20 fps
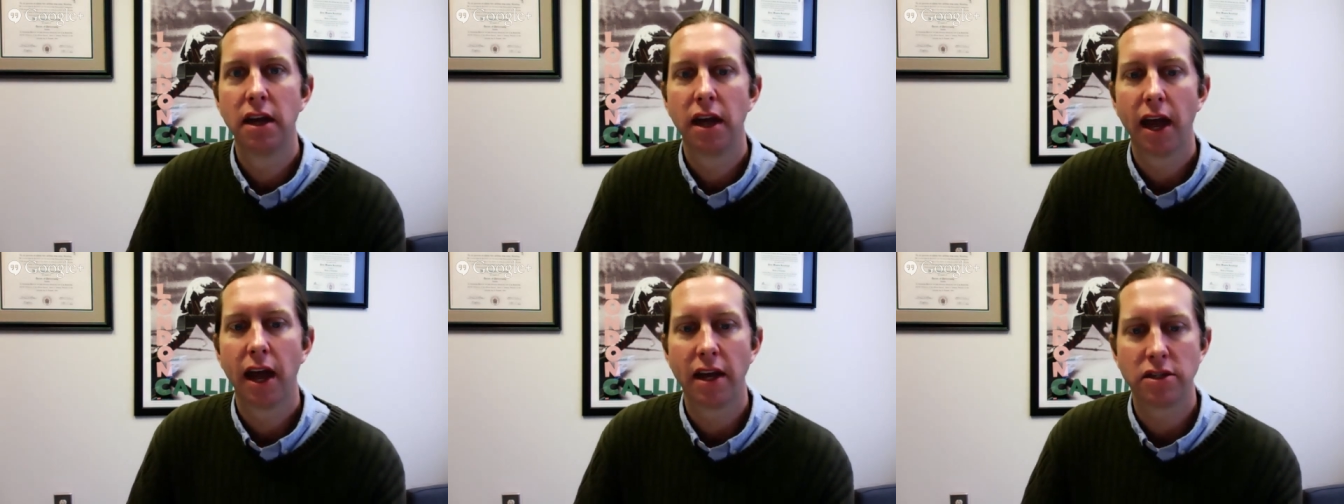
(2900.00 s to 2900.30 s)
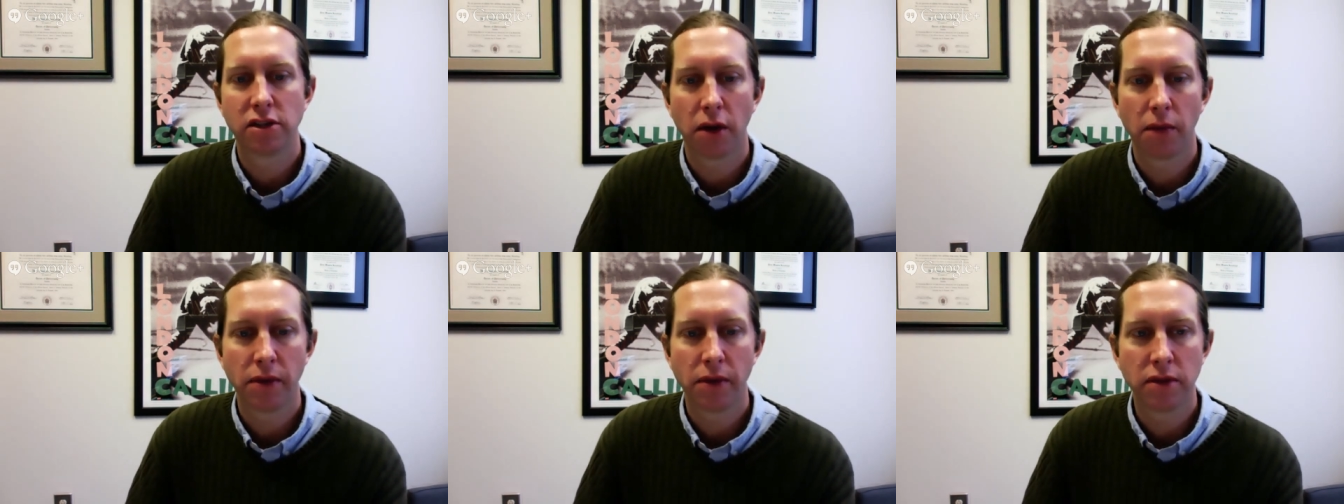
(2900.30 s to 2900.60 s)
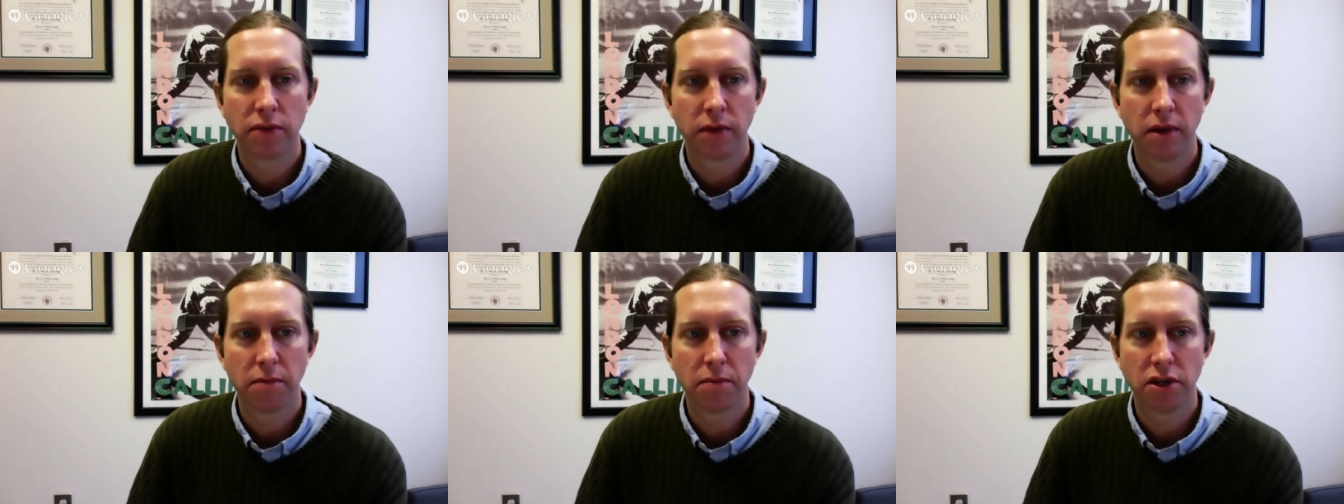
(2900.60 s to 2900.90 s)
As
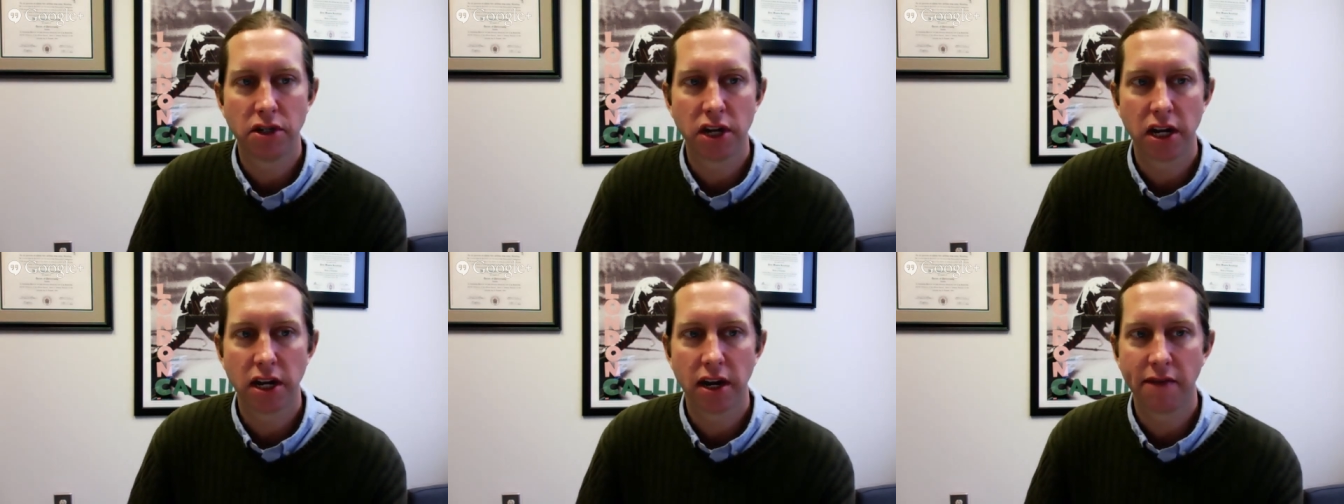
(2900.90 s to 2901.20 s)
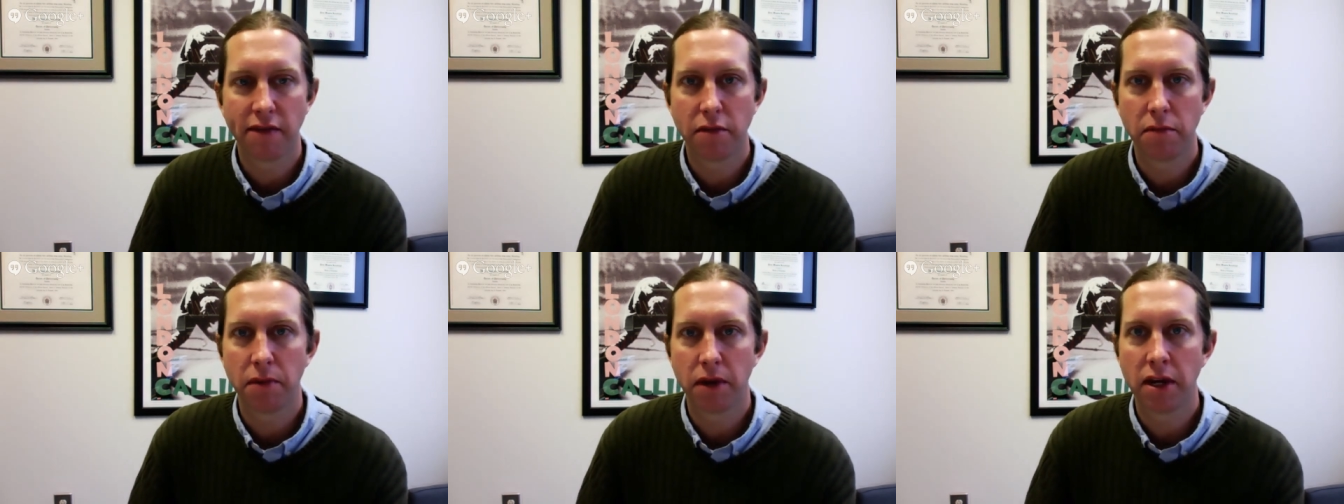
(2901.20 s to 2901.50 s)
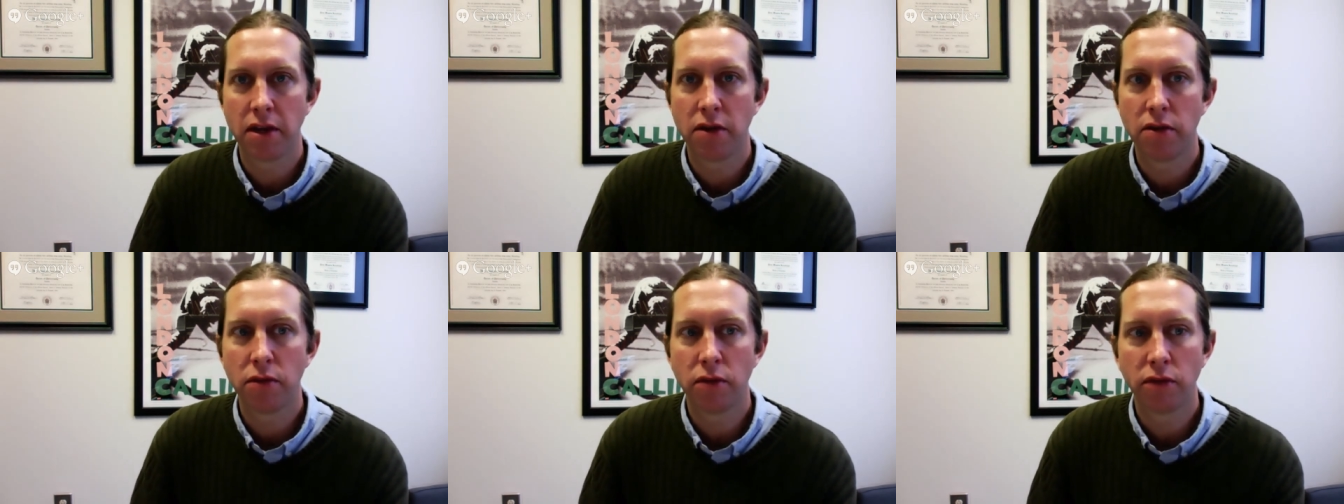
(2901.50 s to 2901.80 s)
always, we appreciate
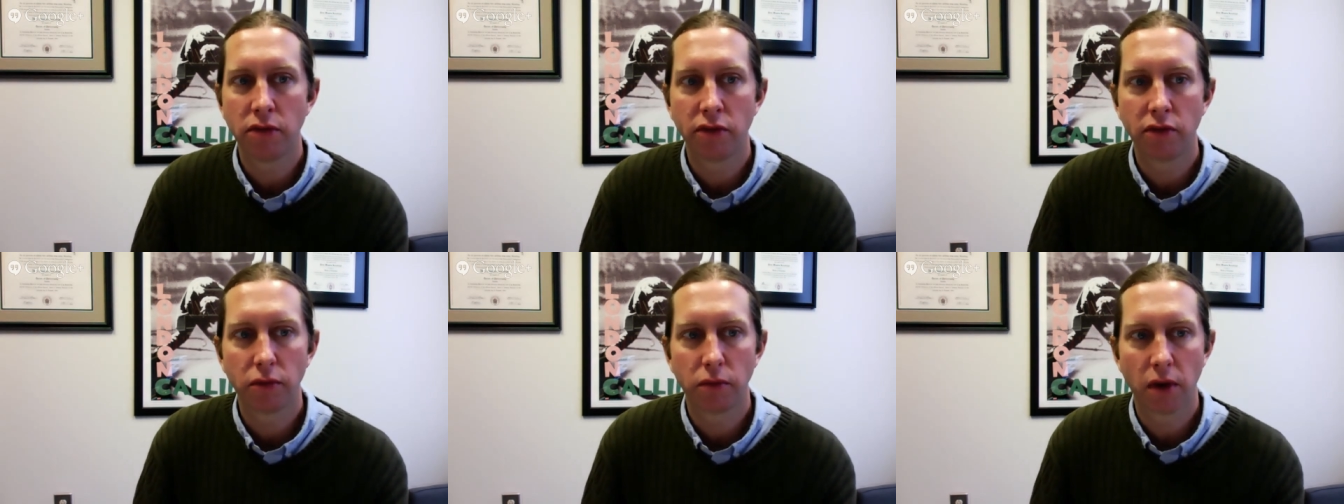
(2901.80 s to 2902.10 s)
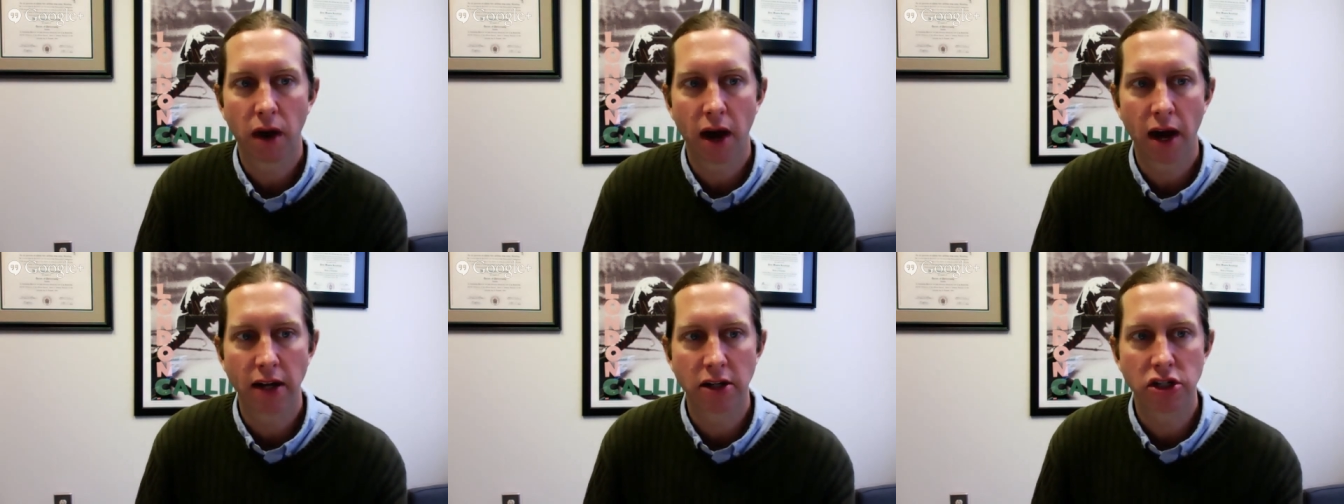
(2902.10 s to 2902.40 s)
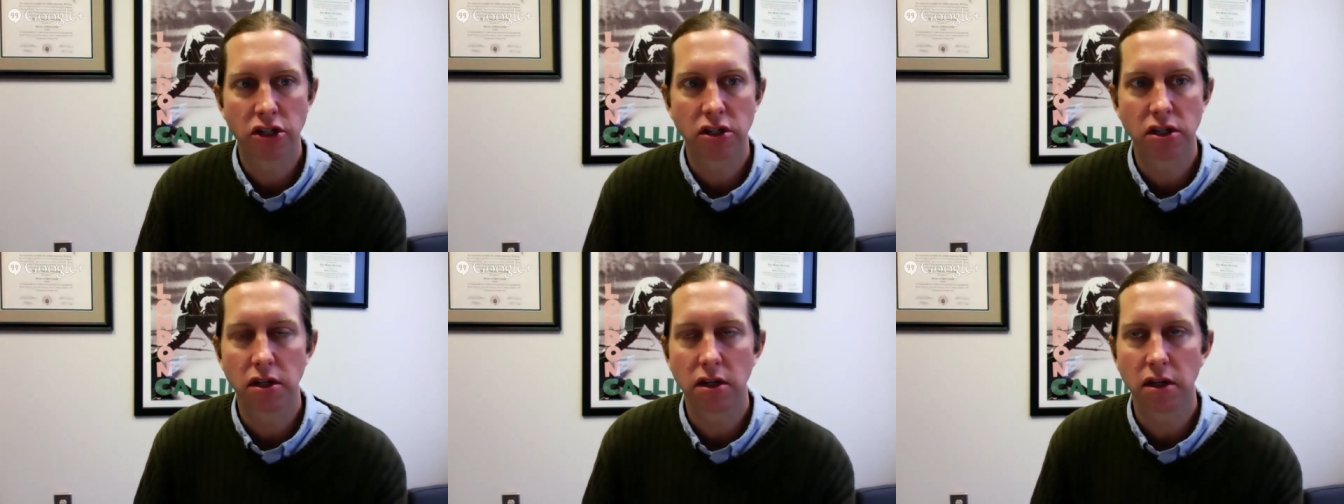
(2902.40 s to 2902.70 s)
everybody who's
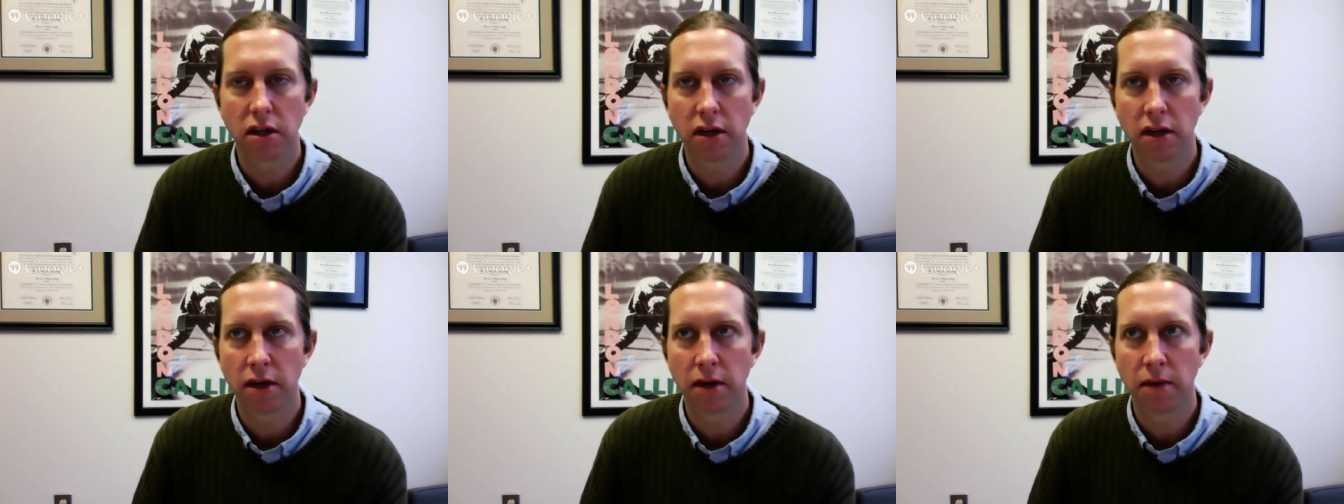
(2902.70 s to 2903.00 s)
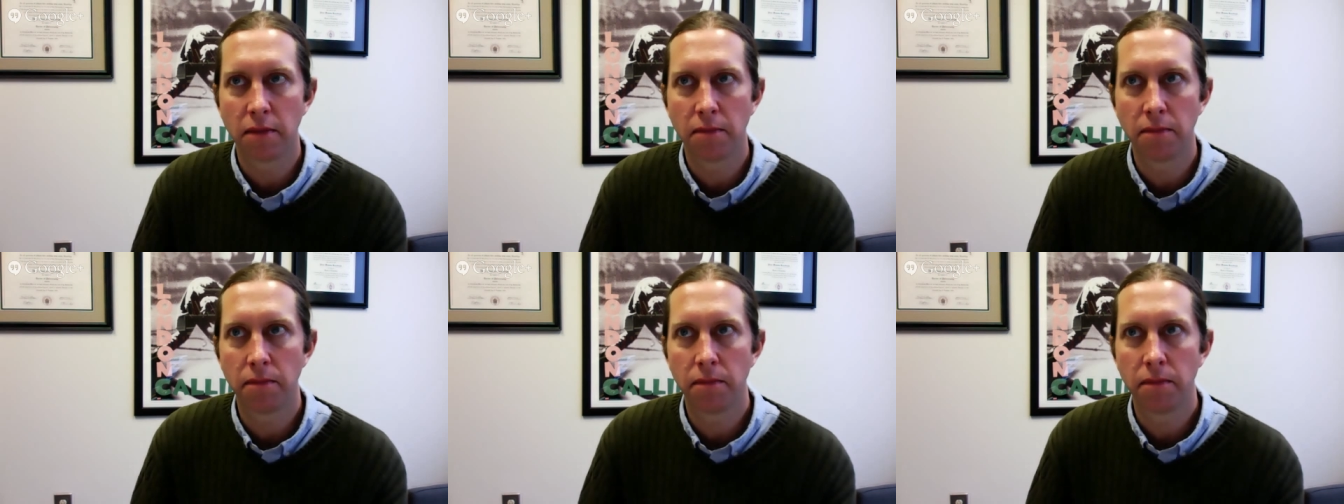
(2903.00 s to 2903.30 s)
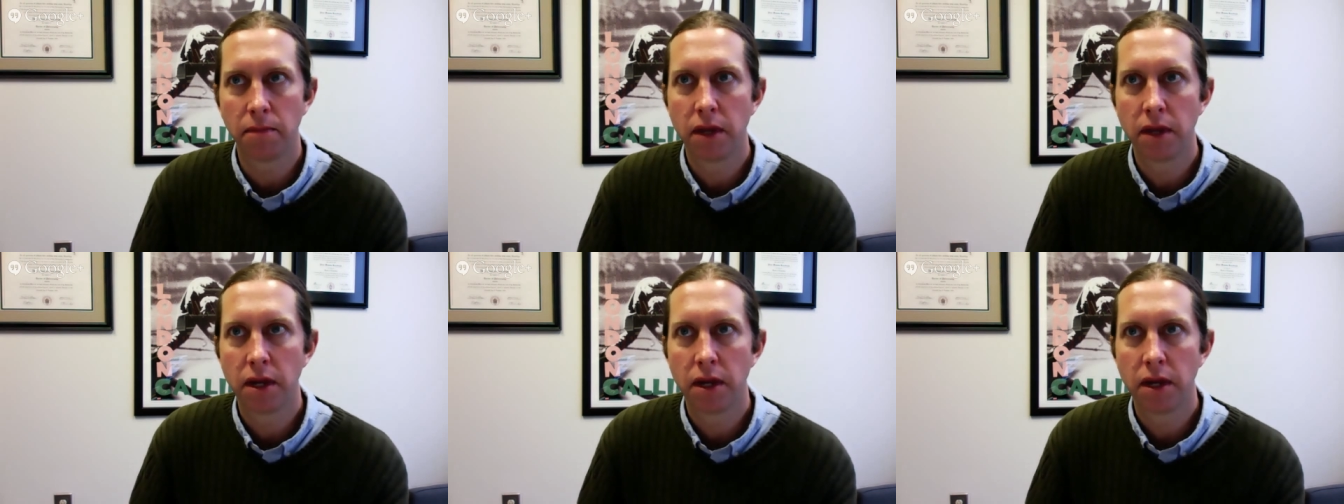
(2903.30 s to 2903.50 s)
watched, and